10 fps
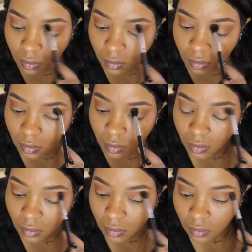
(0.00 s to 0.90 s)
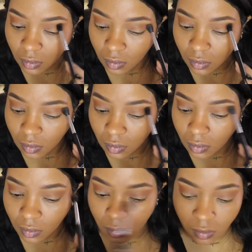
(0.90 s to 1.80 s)
And I'm applying it a
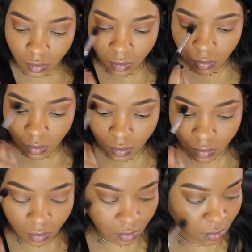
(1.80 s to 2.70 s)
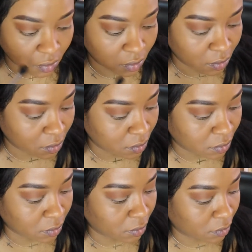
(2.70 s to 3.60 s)
little bit below the color and on
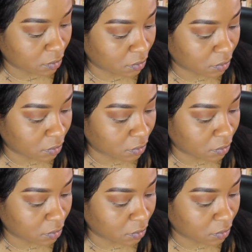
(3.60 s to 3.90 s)
top of the